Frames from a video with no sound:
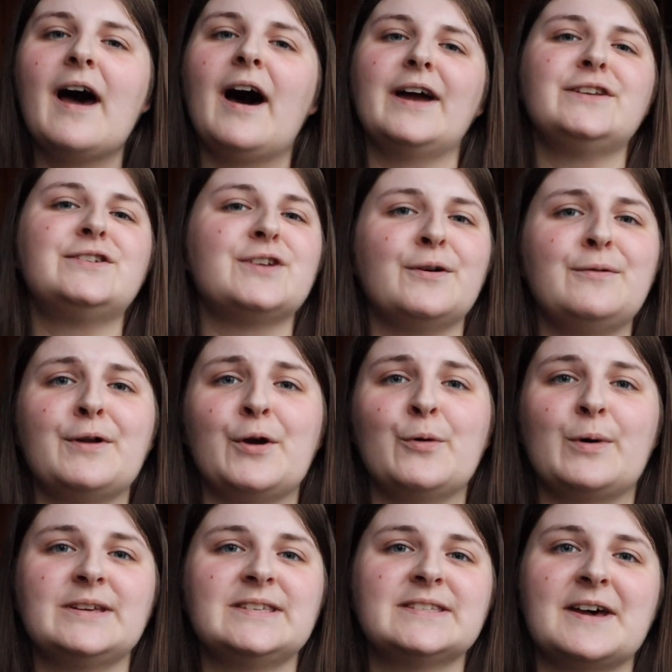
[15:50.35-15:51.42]
I don't know
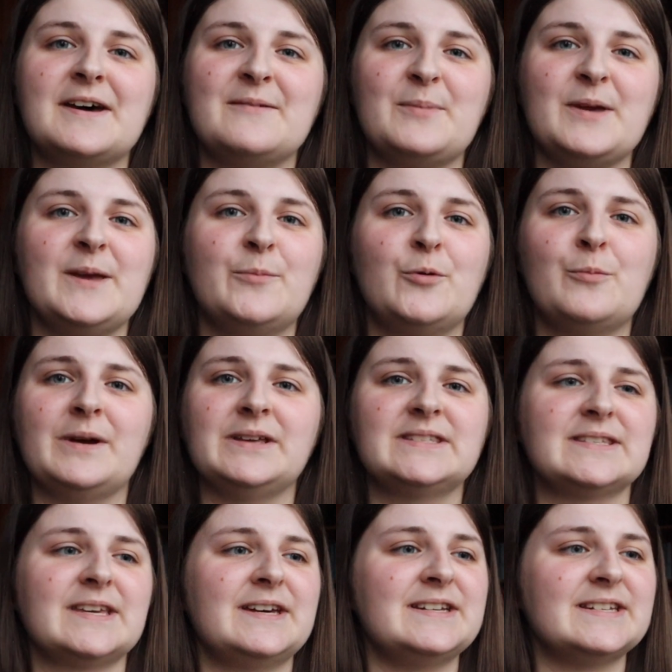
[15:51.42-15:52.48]
why certain people made
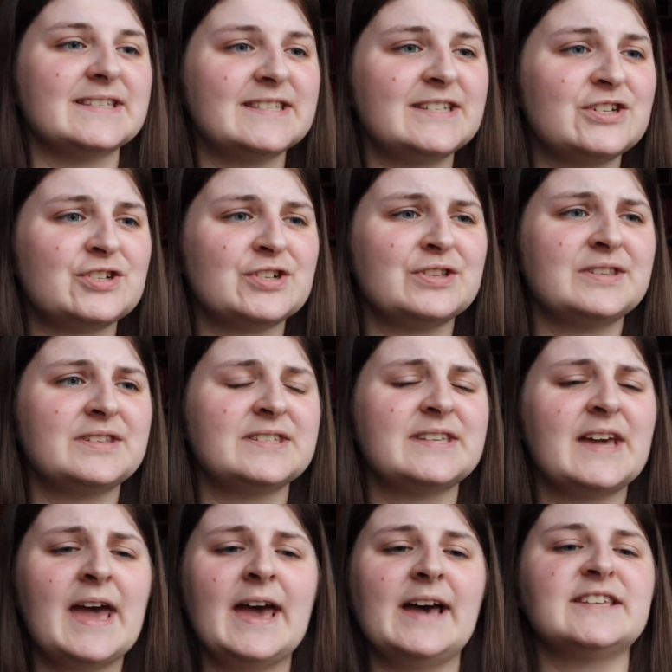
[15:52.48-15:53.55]
certain decisions,
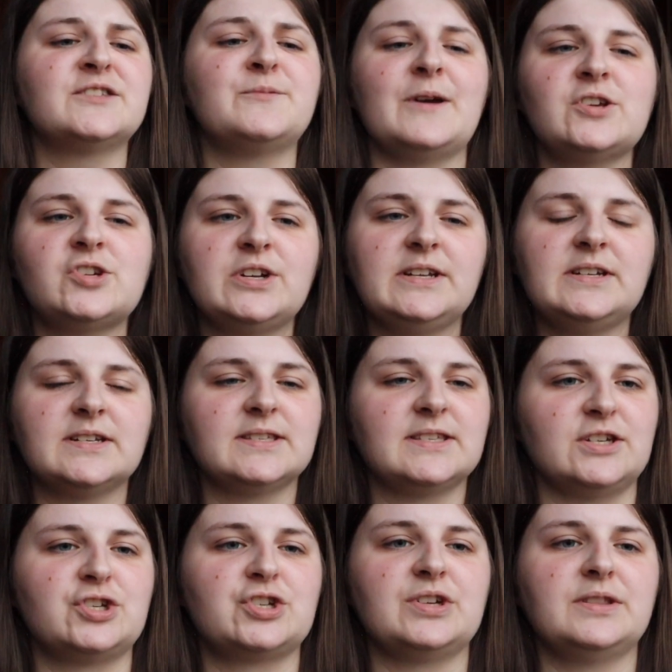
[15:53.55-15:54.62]
especially
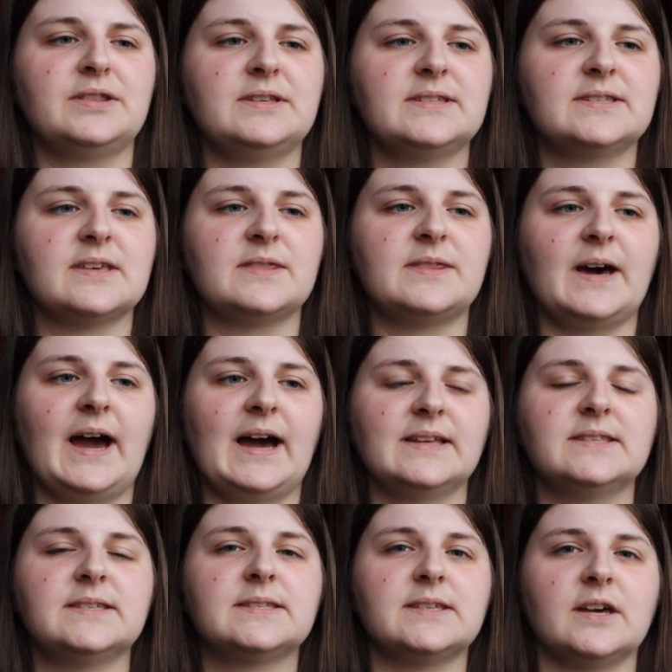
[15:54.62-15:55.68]
decisions that
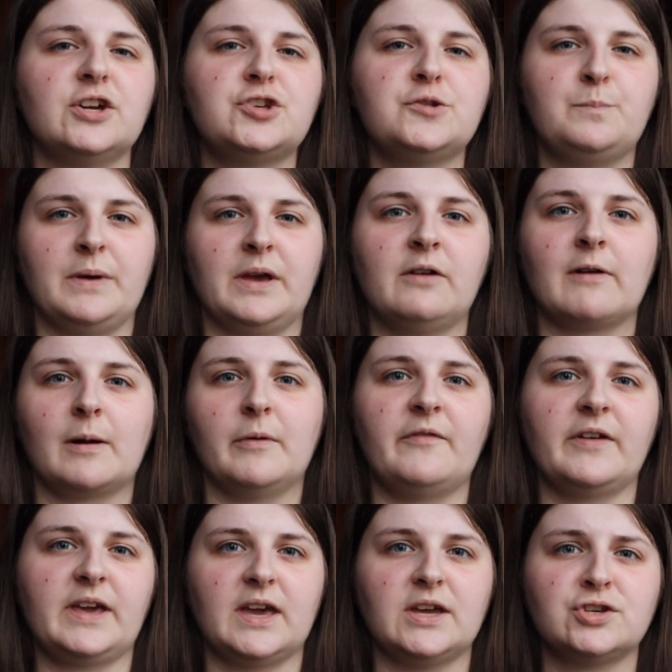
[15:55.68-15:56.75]
had such big
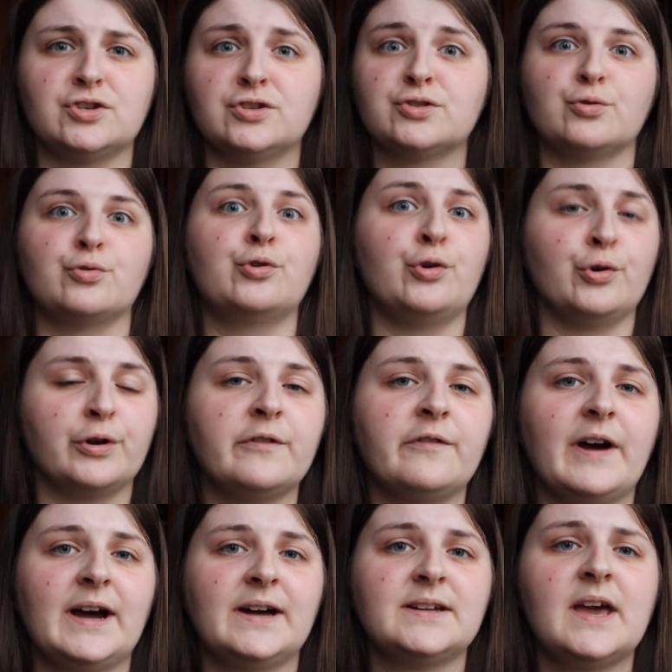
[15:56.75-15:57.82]
ramifications or could have
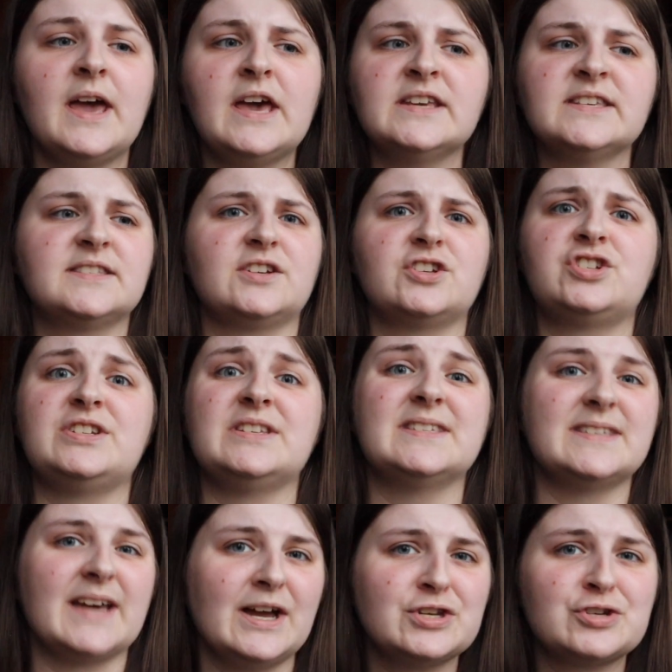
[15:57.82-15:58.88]
had such
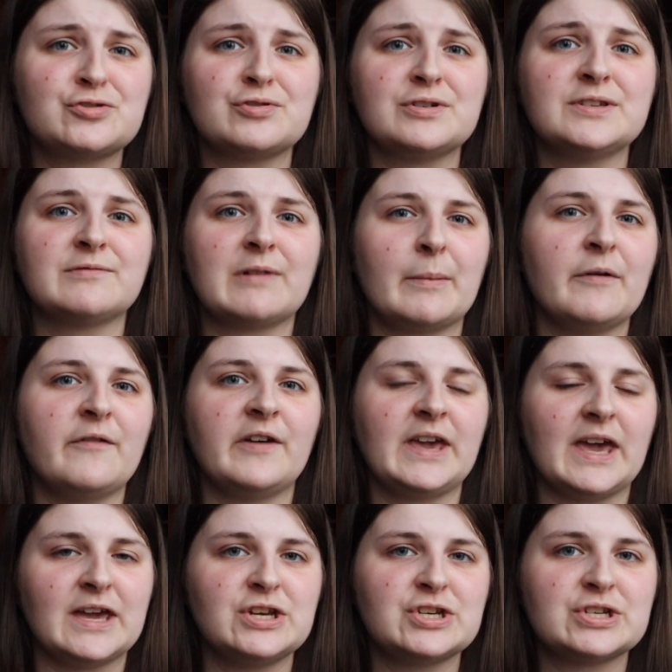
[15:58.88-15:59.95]
disastrous
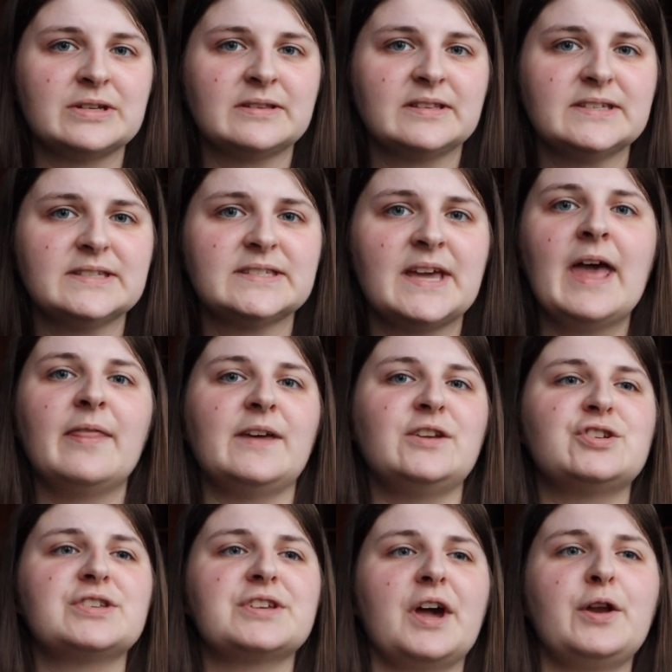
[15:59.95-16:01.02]
ramifications. They
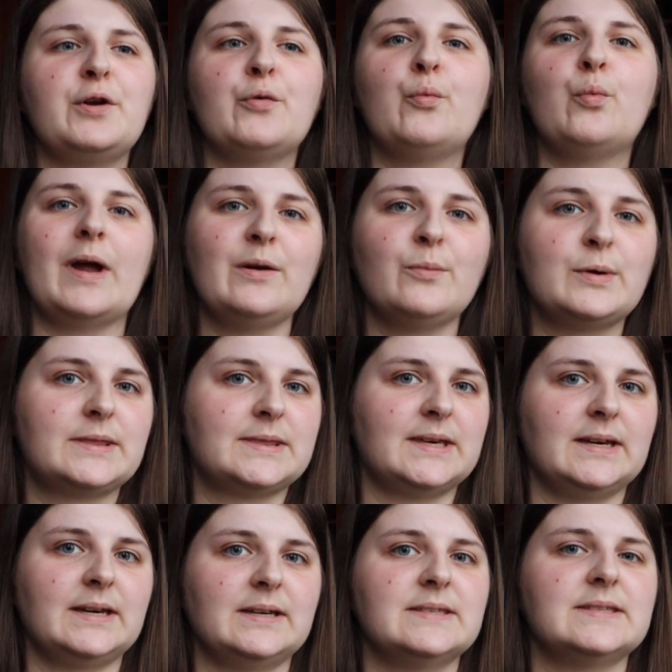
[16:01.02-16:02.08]
just kind of went with
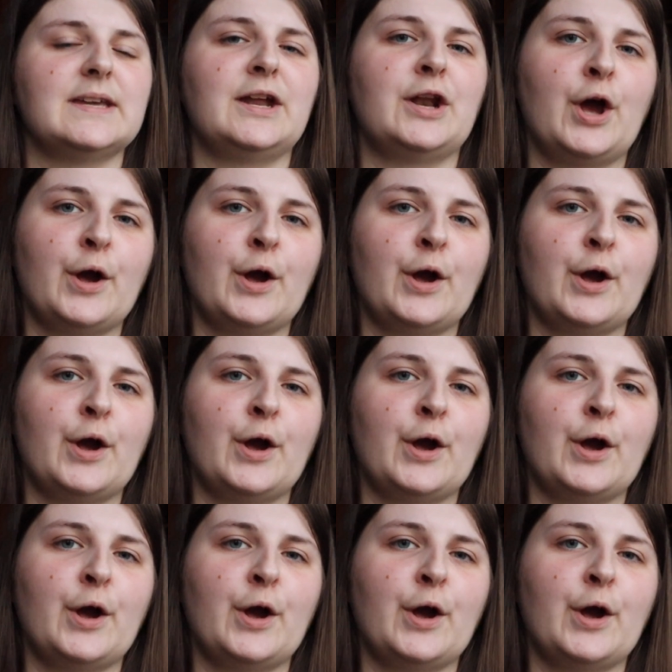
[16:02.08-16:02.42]
things and